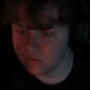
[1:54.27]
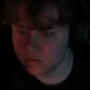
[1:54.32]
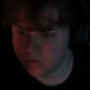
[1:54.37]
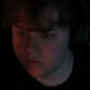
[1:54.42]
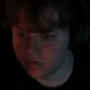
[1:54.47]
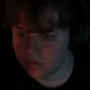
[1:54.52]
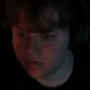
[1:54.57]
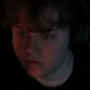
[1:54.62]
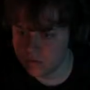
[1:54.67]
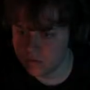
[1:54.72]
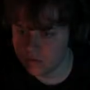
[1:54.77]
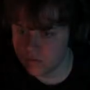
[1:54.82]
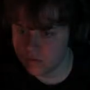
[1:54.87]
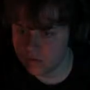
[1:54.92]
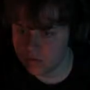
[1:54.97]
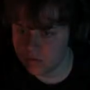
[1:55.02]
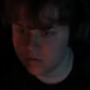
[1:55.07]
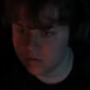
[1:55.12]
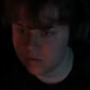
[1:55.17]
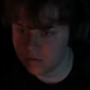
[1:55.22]

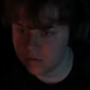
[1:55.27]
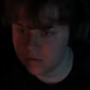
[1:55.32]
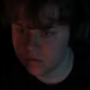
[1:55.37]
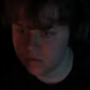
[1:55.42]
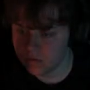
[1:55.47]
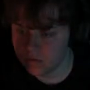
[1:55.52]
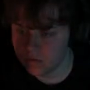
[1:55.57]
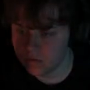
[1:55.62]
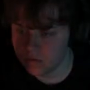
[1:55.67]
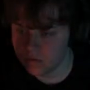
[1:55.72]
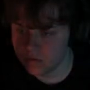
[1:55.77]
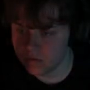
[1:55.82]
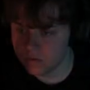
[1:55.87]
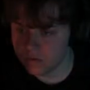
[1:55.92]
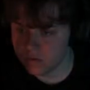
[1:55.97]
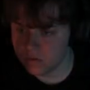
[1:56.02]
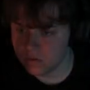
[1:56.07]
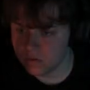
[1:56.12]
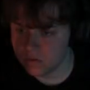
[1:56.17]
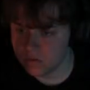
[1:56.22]

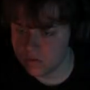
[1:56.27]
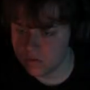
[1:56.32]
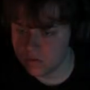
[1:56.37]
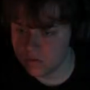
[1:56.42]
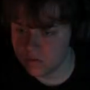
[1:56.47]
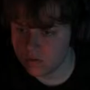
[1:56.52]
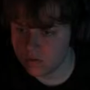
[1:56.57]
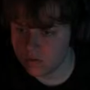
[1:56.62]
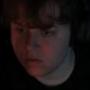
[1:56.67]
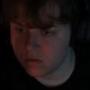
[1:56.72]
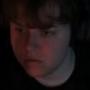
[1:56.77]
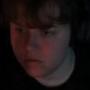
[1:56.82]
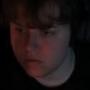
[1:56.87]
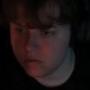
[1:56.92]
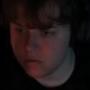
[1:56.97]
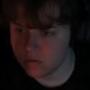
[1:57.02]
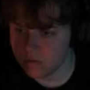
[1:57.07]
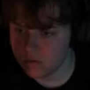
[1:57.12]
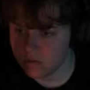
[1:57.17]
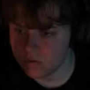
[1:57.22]

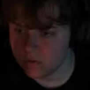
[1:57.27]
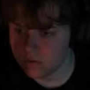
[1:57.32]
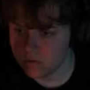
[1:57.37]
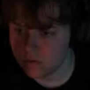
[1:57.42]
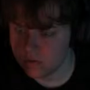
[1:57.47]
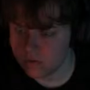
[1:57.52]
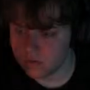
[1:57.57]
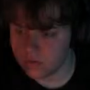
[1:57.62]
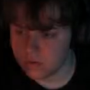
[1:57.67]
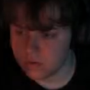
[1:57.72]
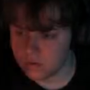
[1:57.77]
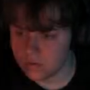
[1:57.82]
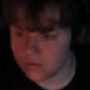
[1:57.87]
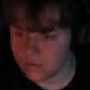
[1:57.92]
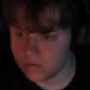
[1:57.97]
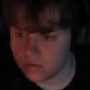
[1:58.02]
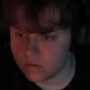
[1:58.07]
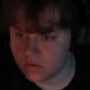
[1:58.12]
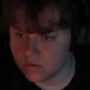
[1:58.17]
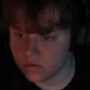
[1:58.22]

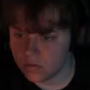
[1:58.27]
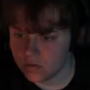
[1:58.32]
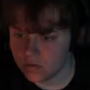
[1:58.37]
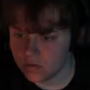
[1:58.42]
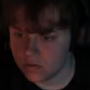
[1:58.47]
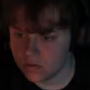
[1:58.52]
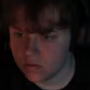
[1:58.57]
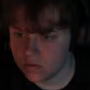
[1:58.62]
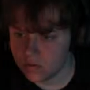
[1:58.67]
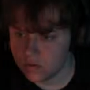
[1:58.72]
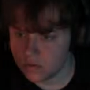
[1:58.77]
(no one is talking)